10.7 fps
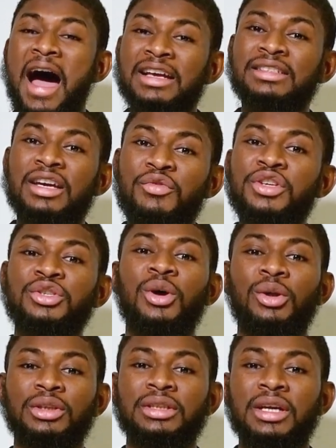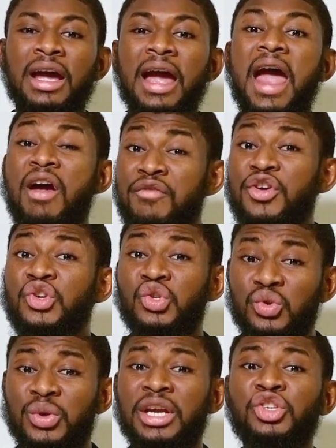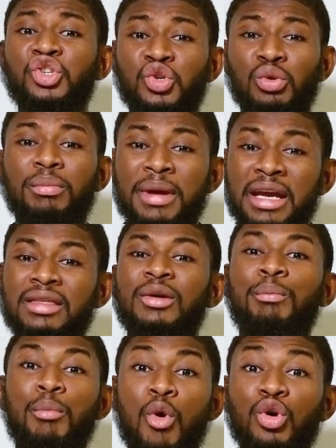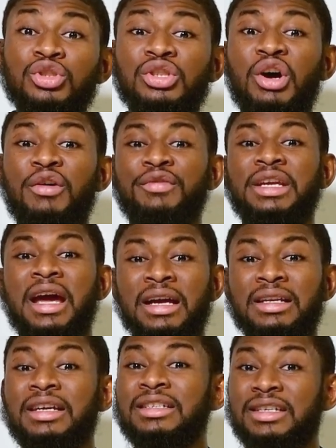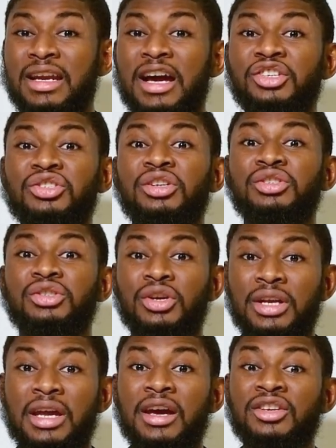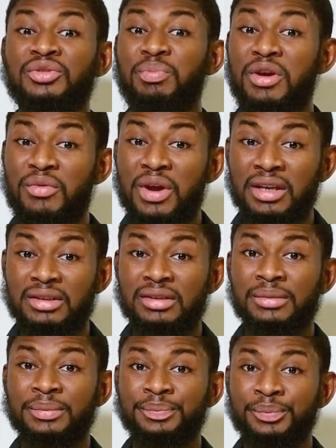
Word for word: As a result, every student should make the most of their international study experience.